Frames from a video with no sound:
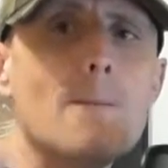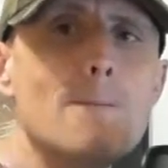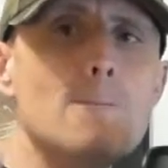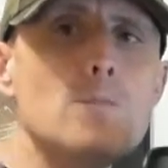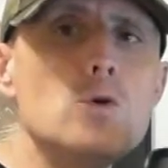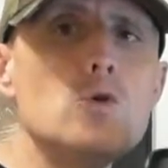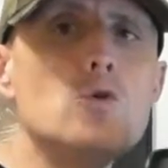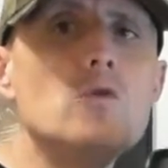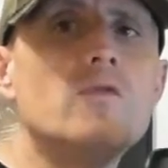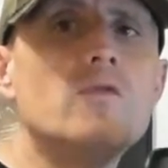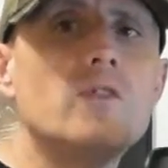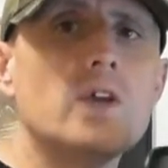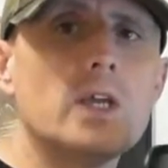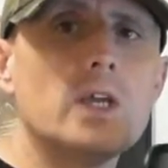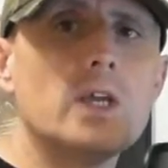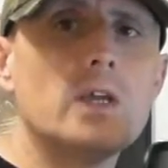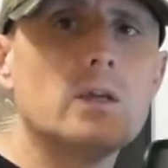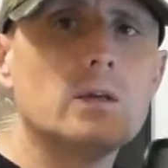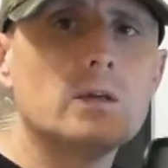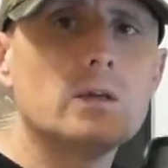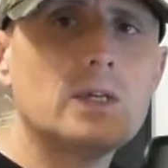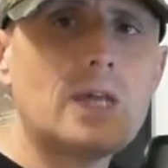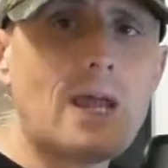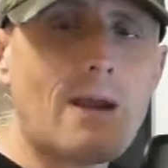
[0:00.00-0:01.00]
a
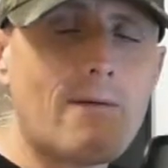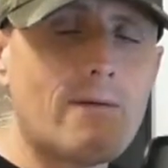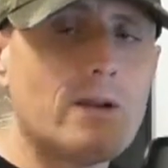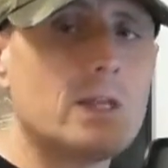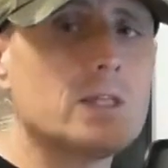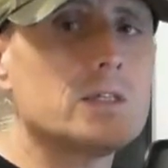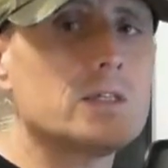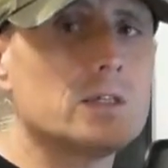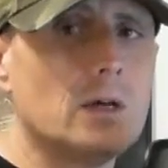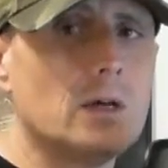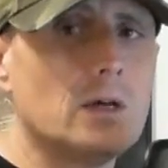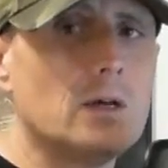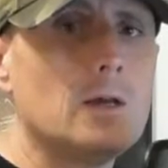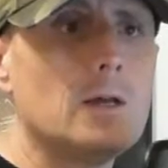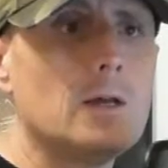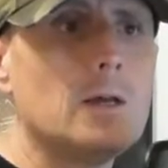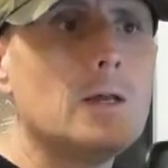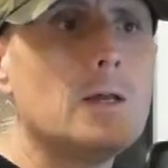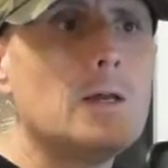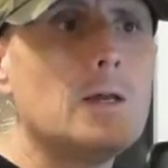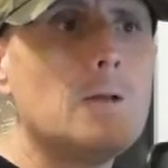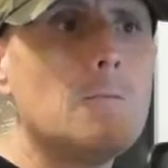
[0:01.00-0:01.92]
moving character